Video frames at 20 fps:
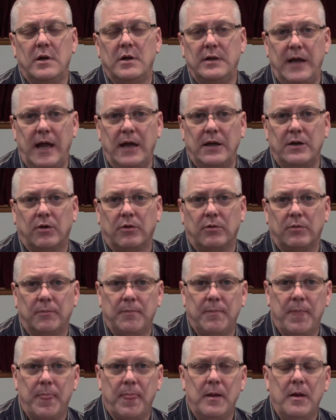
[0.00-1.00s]
Daniel.
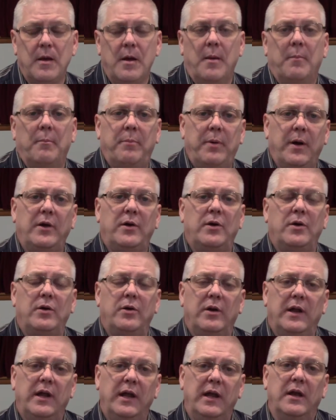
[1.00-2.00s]
But
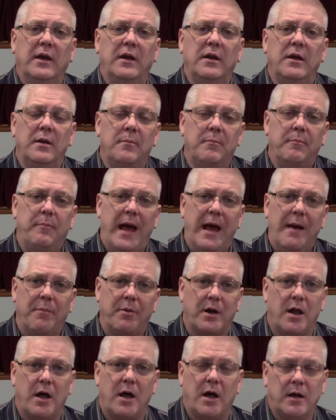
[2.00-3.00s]
in
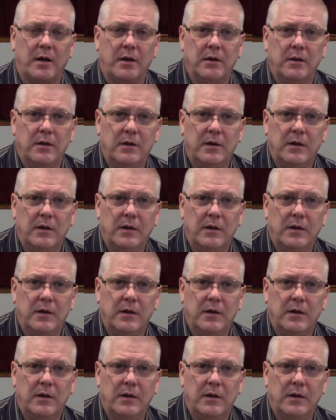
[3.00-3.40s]
Babylon,